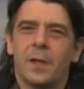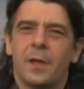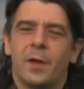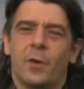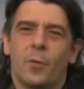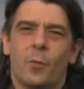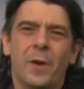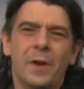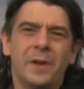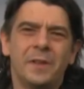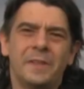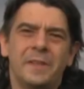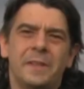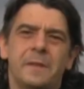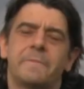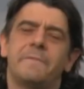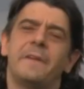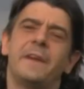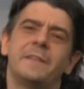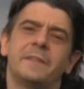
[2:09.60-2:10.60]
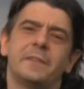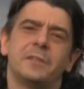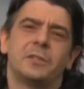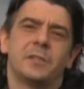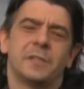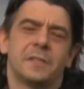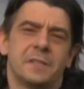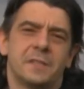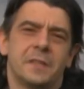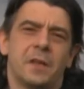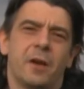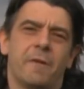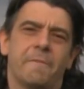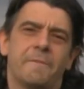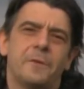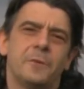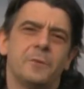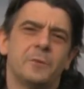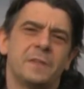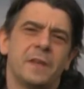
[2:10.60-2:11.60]
One of the advantages of
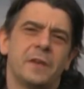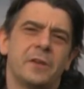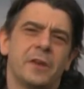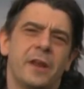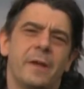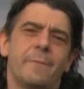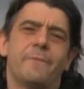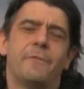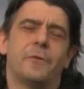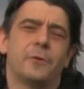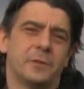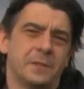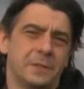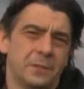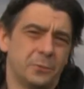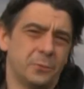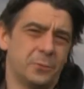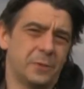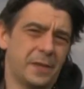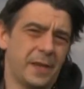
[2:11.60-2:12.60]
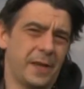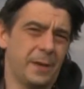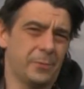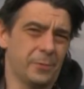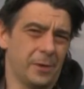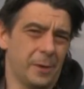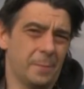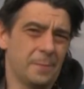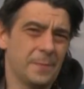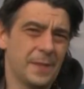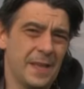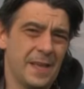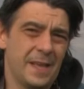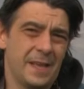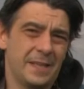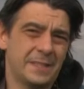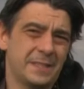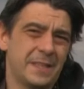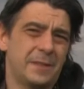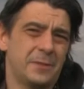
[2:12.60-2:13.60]
using an M42 camera
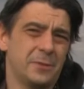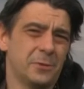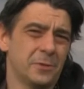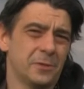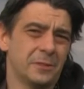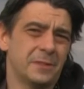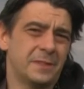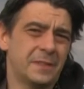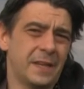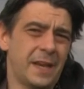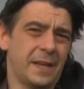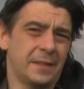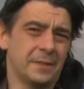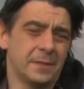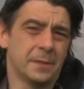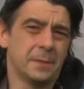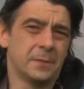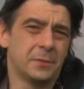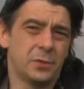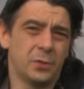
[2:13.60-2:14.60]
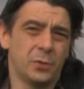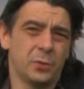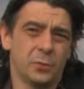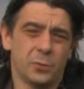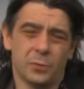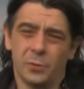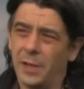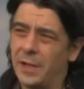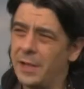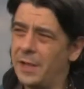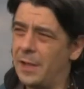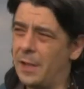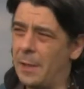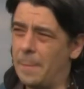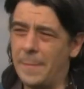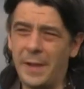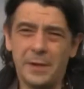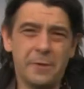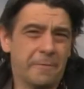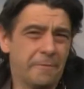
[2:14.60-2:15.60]
is that you're not tied to
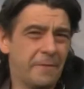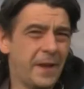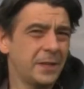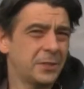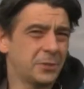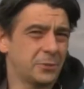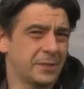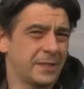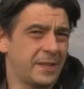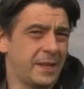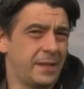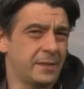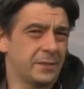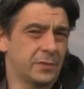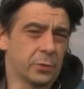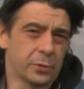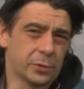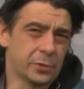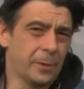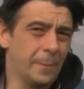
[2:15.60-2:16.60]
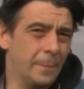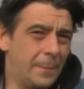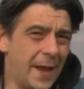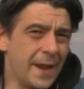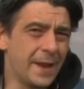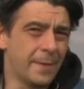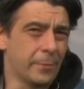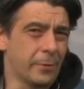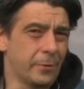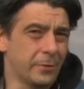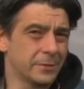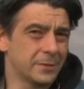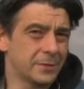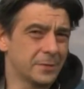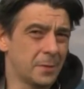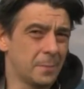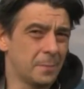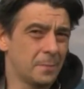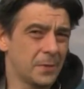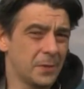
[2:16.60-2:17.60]
manufacturer's lens or compatibles.
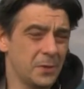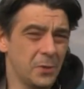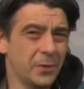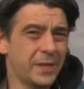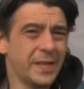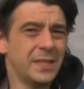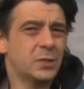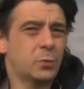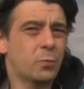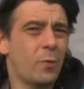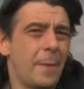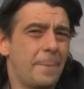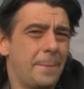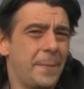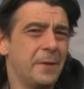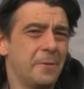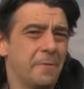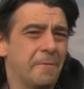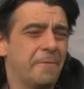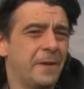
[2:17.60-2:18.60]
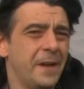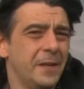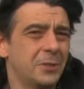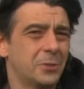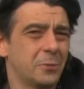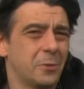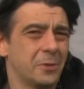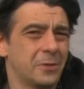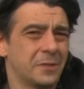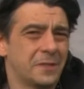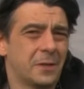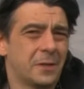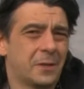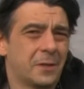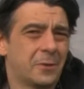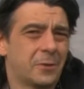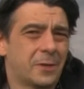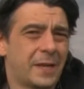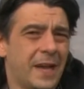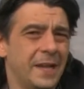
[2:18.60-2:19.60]
You can swap manufacturers
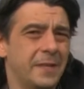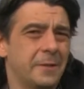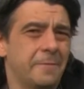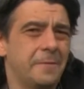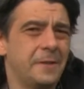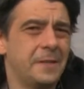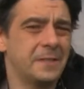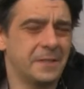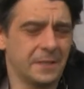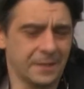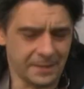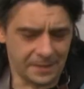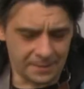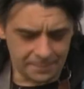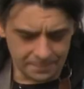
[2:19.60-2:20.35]
kind of easily.